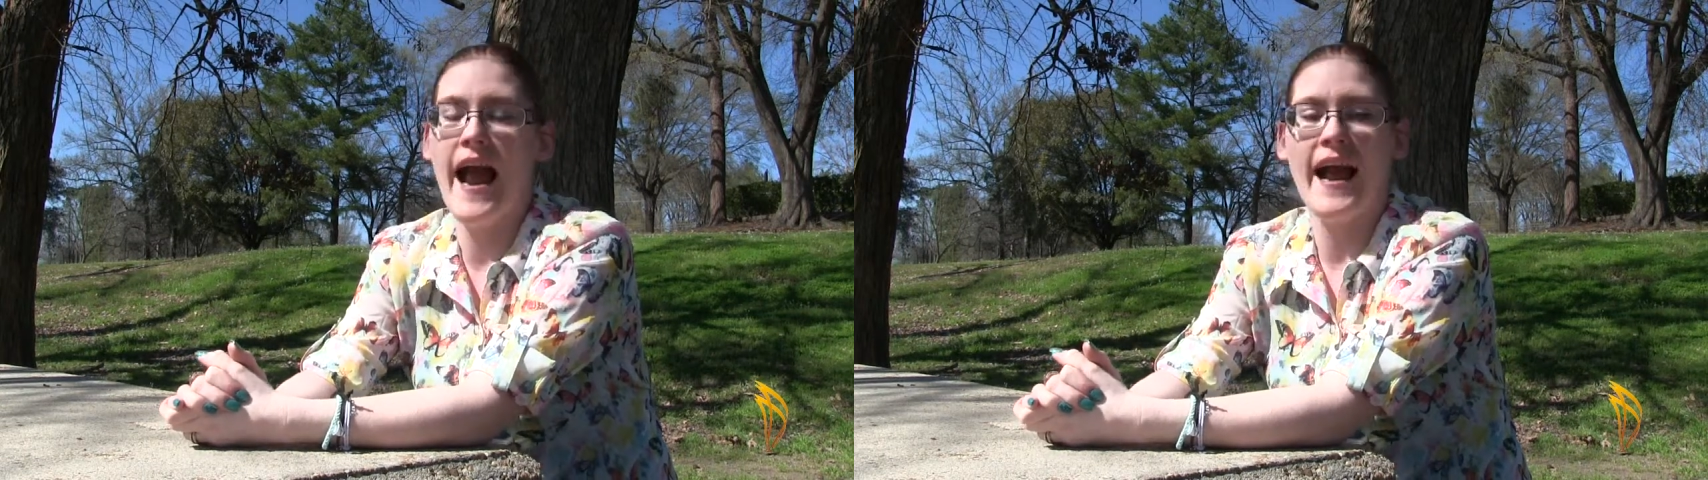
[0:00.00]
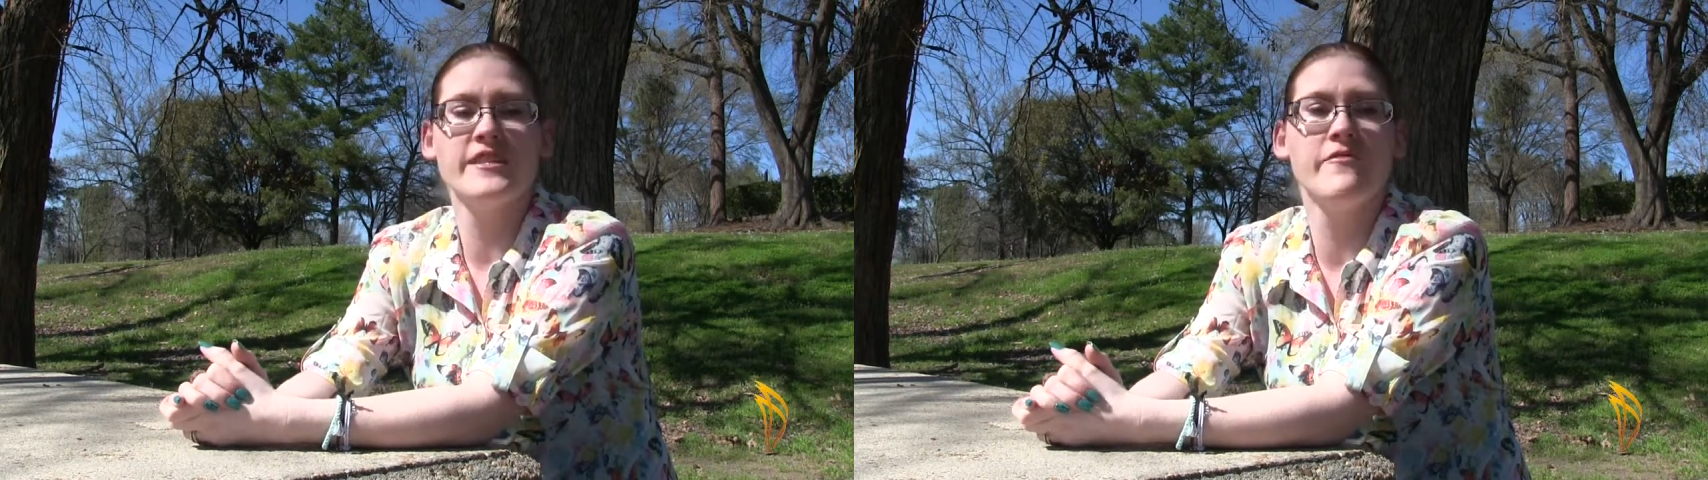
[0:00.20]

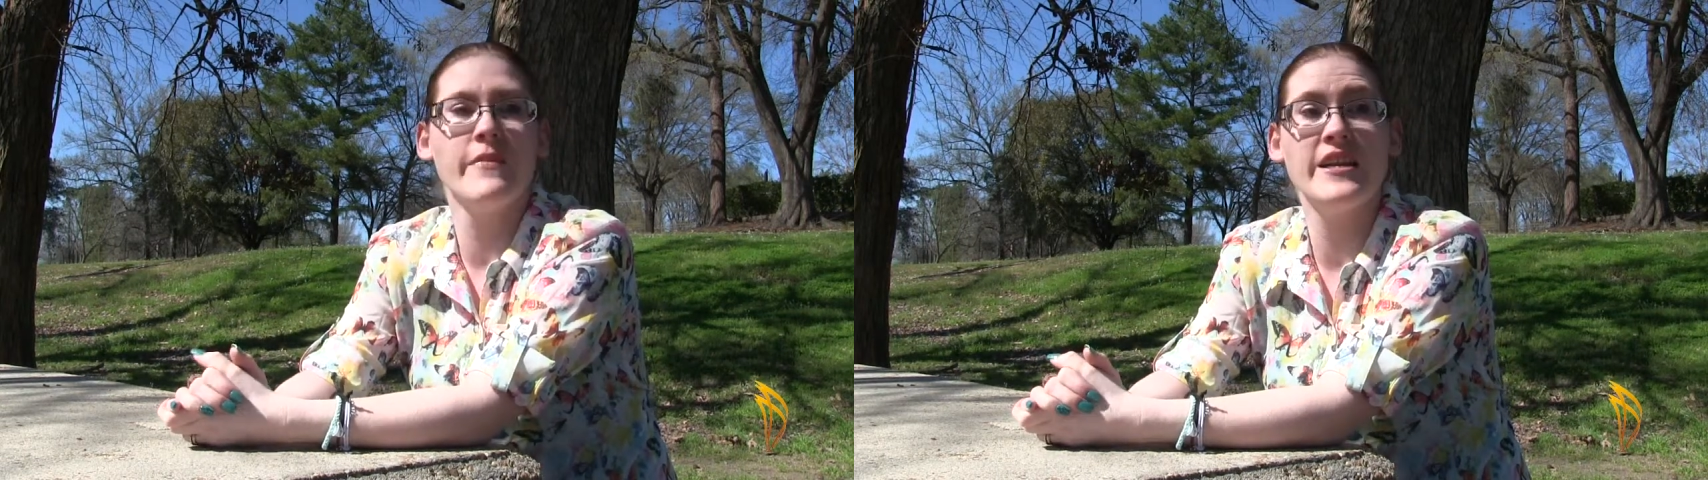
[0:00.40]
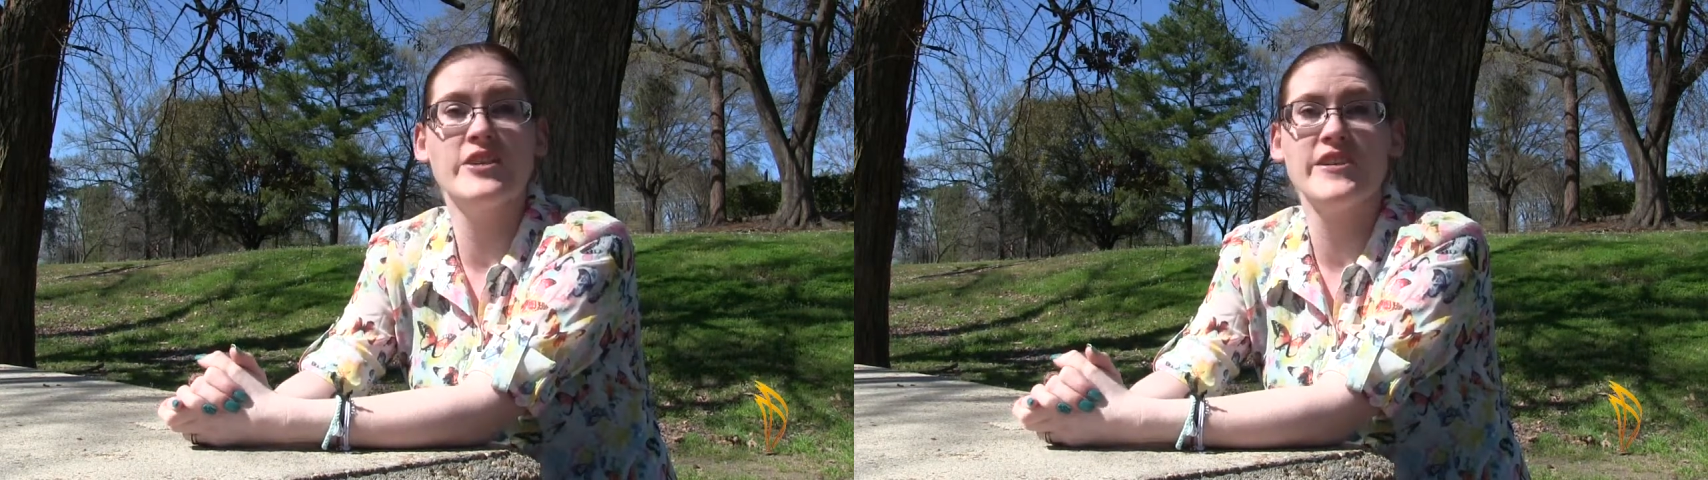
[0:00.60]
active
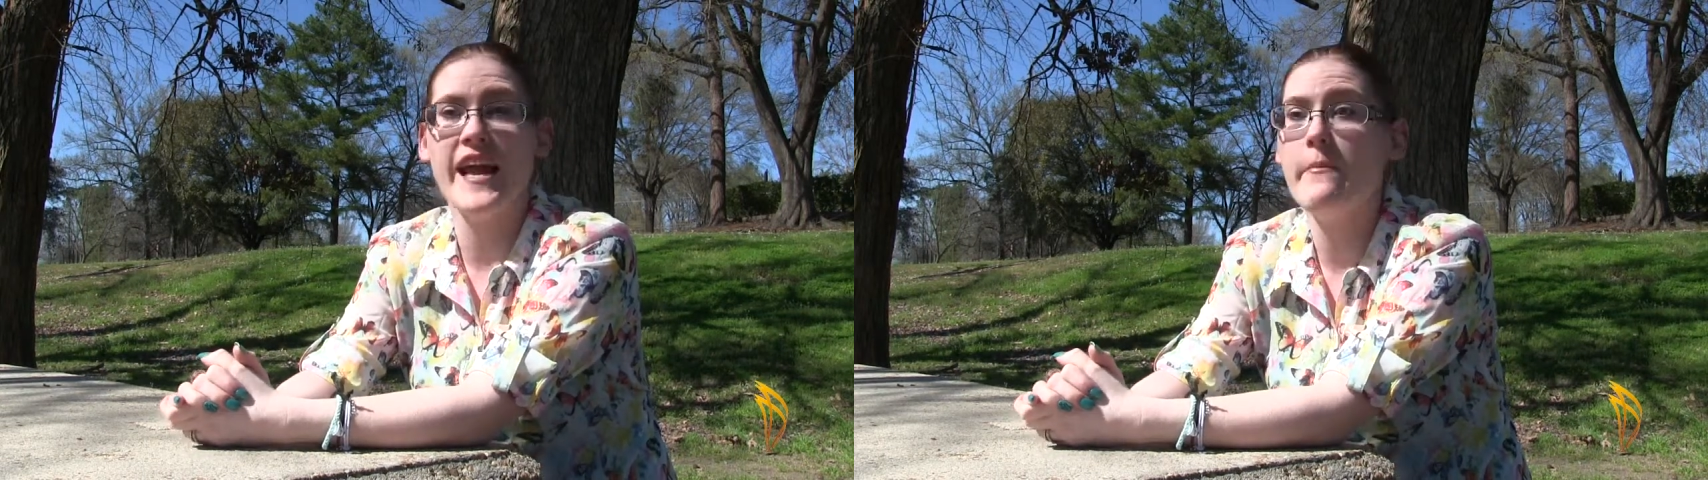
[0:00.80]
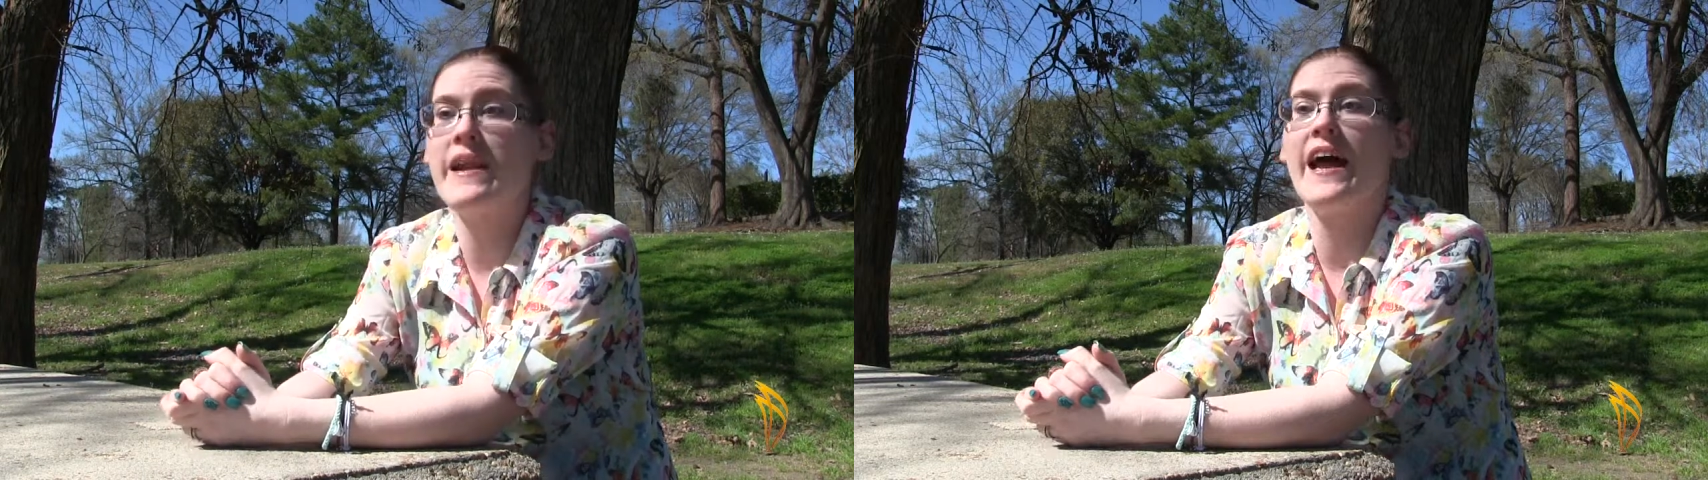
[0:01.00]
ministry yet,